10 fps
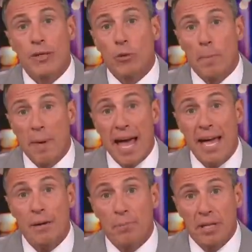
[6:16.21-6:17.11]
to a
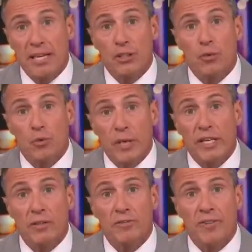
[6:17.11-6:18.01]
bad place
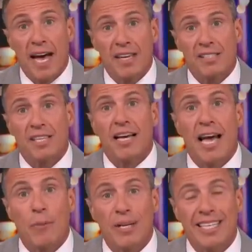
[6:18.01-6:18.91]
real fast,
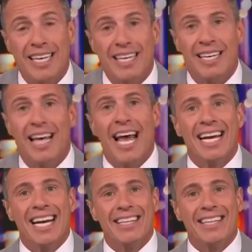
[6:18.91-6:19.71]
and we did, and it ain't the